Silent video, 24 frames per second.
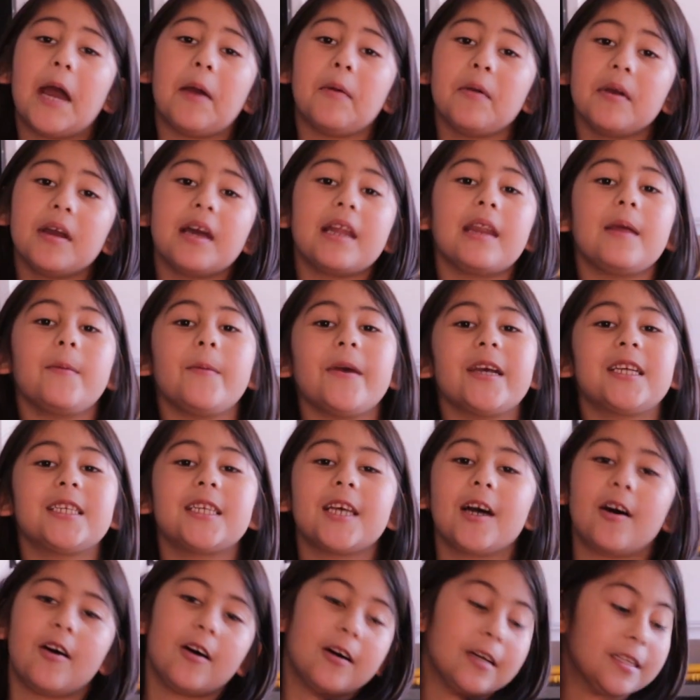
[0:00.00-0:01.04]
now we're gonna mix
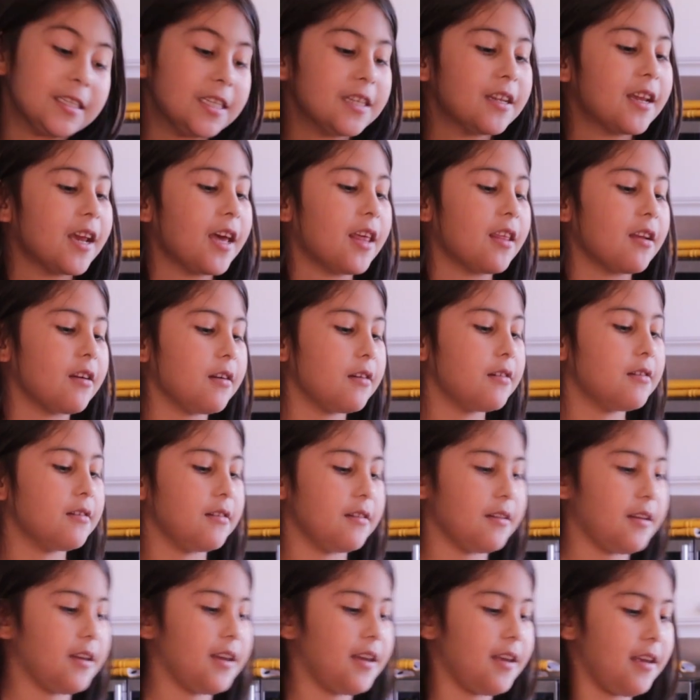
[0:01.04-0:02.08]
it all together.
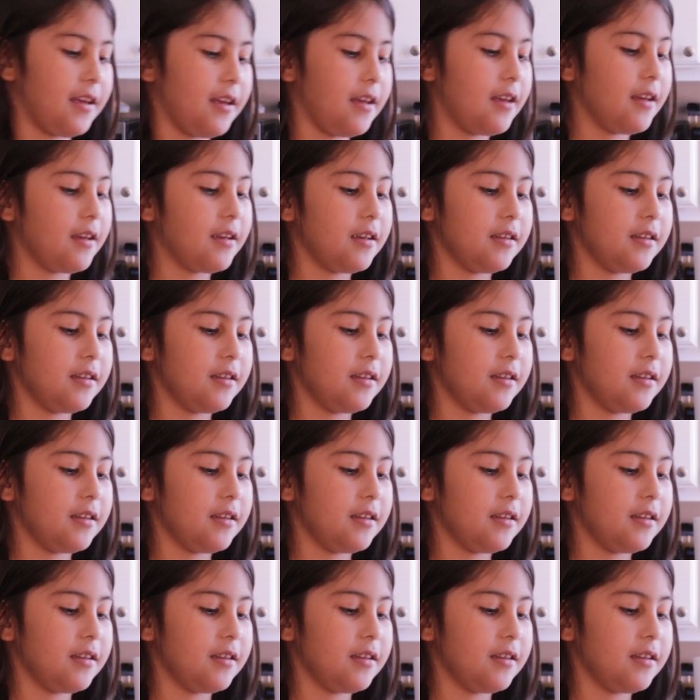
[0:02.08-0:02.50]
Okay.